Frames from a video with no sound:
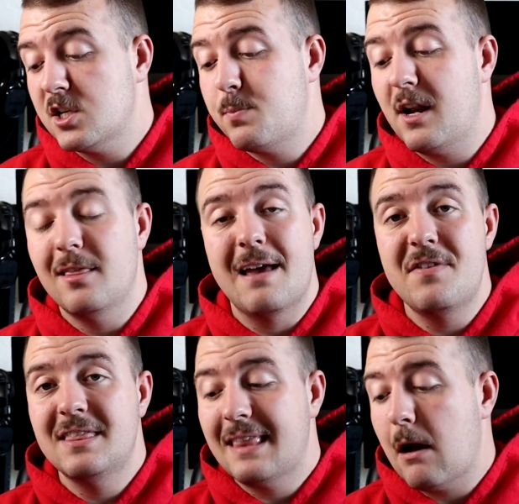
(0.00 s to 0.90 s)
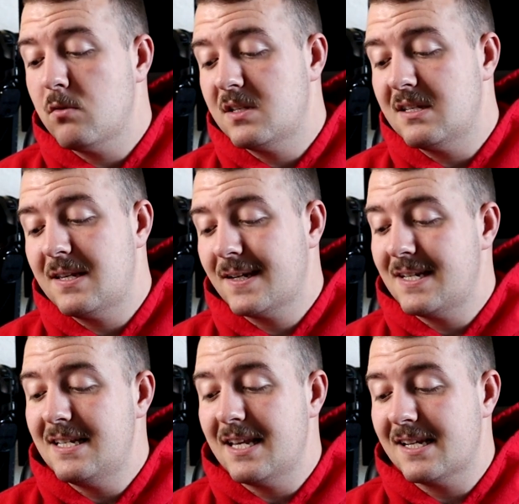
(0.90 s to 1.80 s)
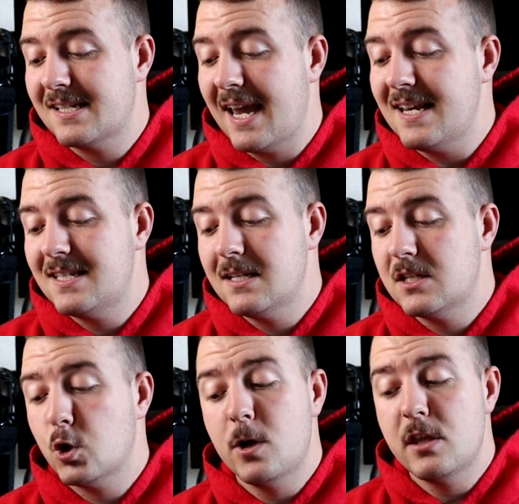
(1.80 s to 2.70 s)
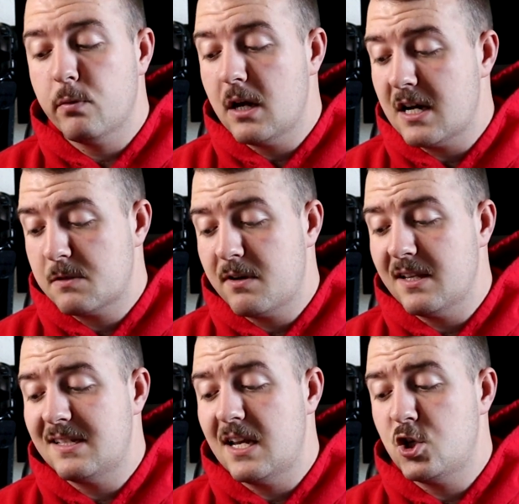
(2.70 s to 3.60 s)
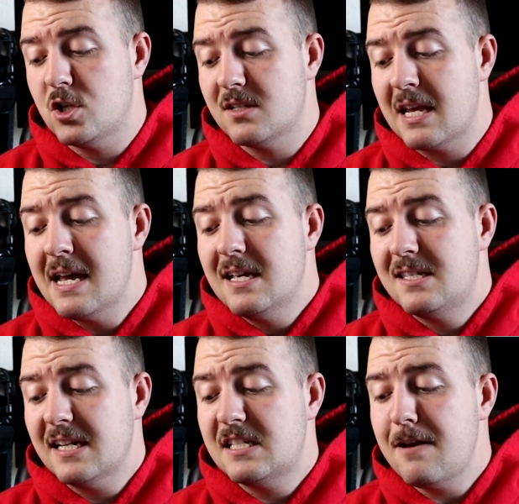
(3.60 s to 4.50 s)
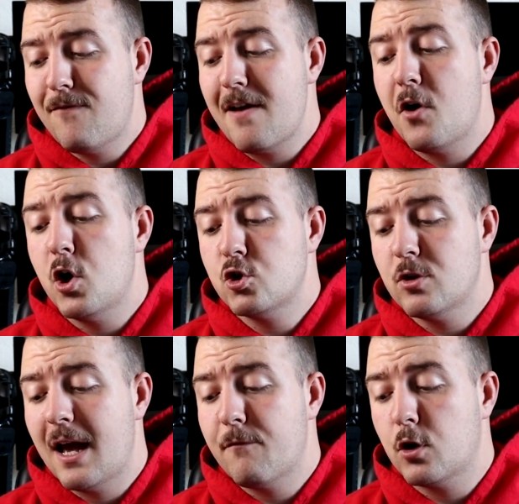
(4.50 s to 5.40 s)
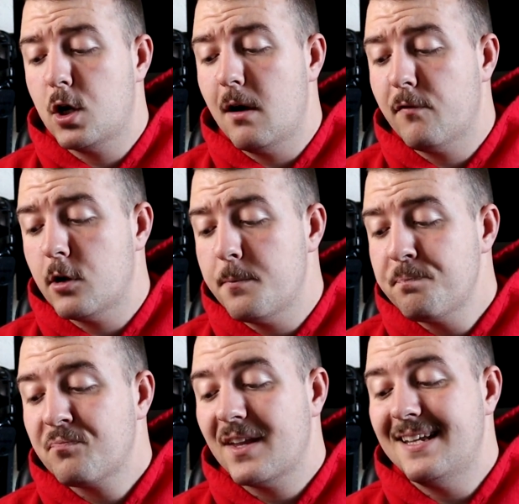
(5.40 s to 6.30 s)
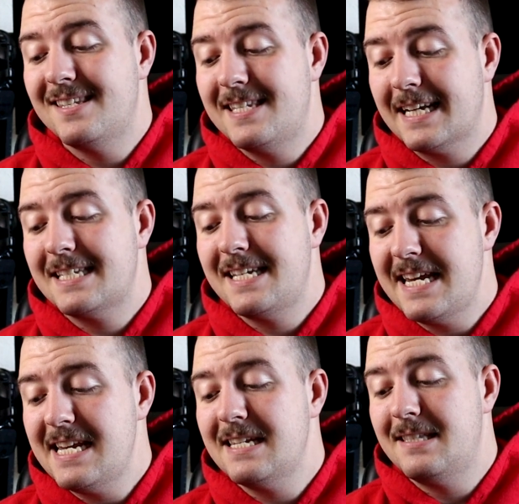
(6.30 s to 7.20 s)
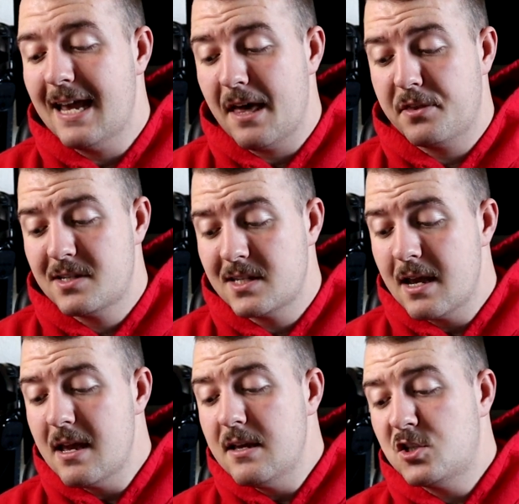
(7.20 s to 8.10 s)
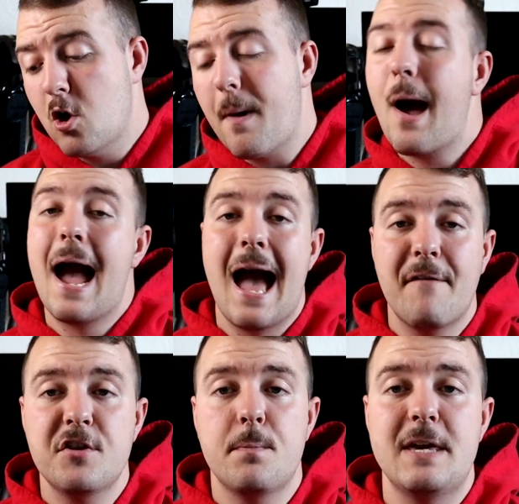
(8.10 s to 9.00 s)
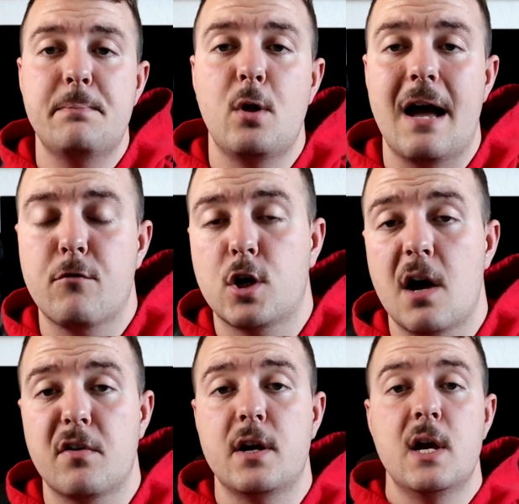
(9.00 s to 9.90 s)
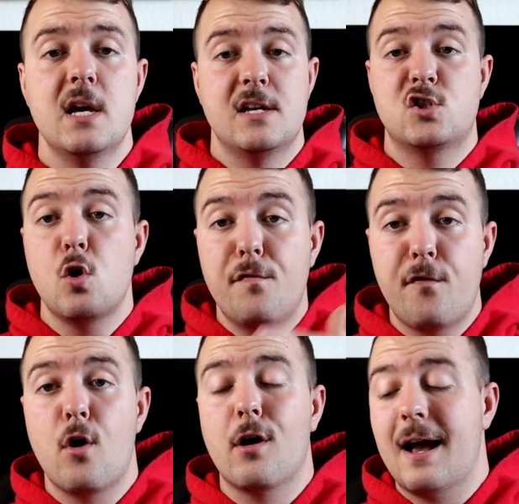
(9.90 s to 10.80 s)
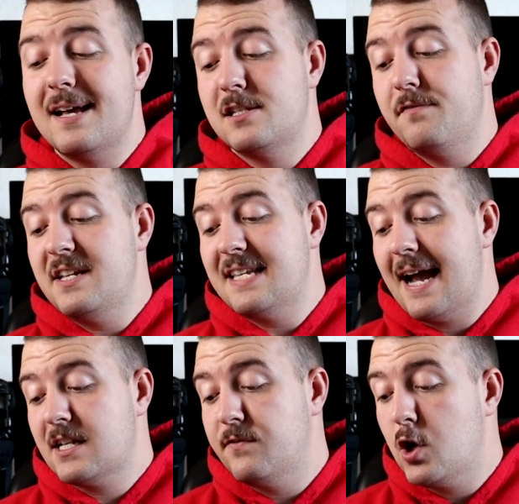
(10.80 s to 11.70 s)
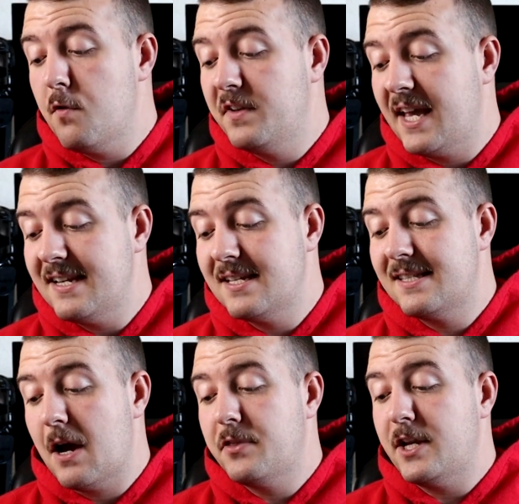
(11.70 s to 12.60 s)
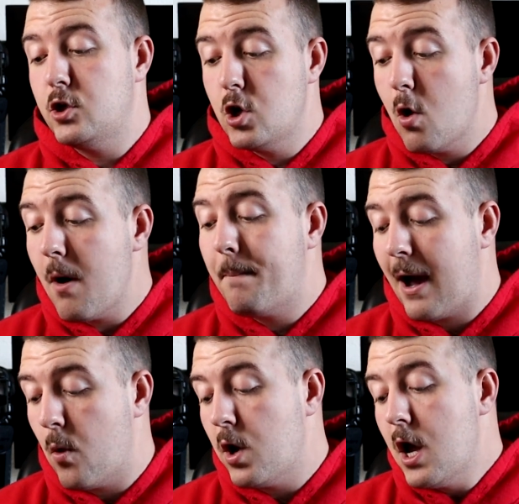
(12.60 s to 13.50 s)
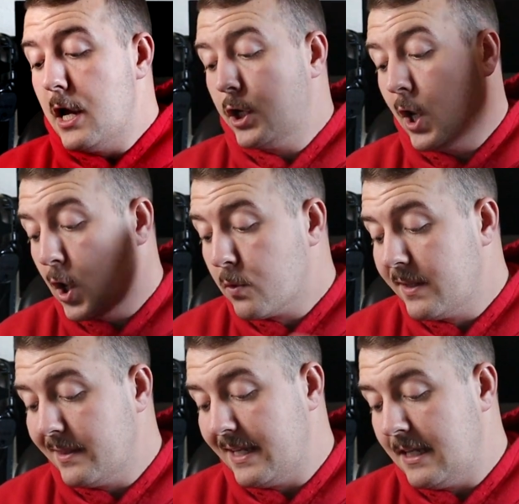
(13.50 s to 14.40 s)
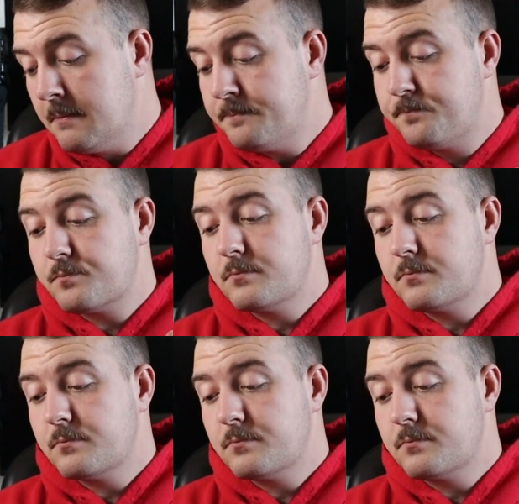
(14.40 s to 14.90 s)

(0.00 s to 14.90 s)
there's been 11,066 cases, 33 hospitalizations, 6,500 have recovered, and 16 deaths. So about half of the people have recovered so far as of these active COVID cases that they know about currently